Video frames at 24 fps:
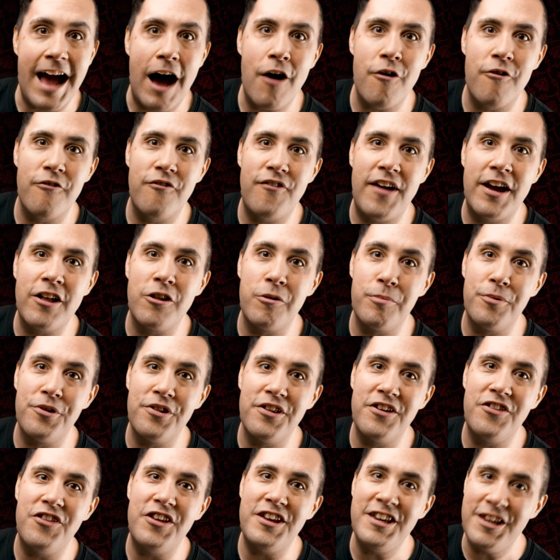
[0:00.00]
Now
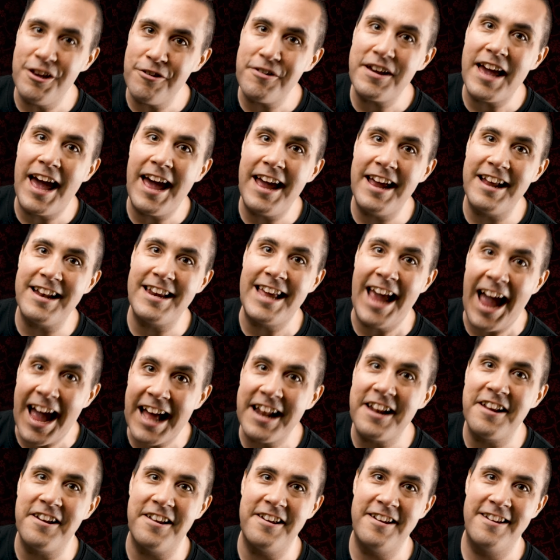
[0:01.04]
available in the UK and
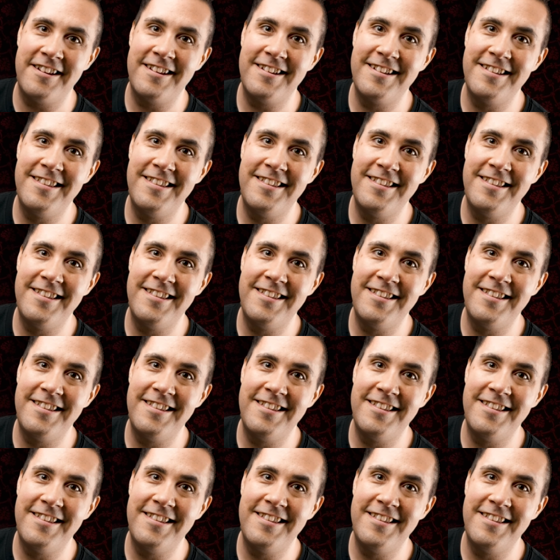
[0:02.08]
Canada.